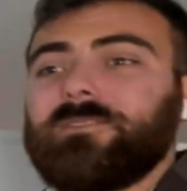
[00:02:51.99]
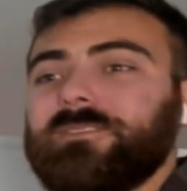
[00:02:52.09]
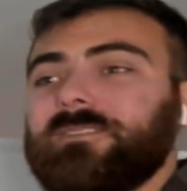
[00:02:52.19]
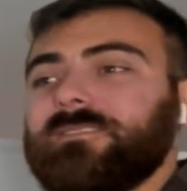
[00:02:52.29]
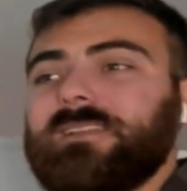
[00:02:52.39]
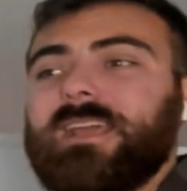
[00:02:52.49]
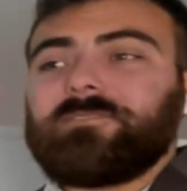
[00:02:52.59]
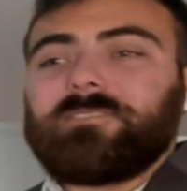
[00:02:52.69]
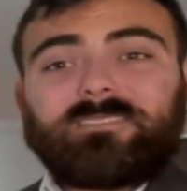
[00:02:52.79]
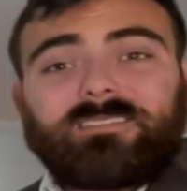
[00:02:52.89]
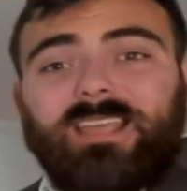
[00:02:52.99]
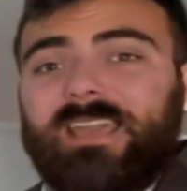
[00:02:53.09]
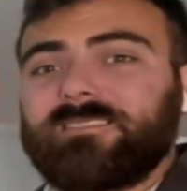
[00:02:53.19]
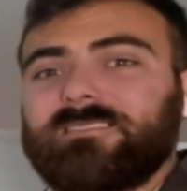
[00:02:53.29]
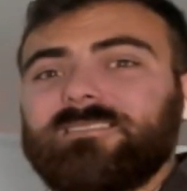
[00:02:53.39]
There's natural
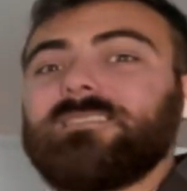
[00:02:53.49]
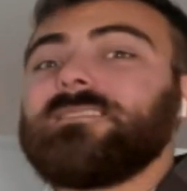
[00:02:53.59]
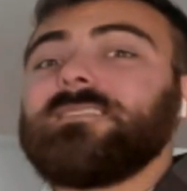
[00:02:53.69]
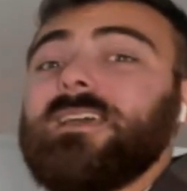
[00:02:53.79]
disasters.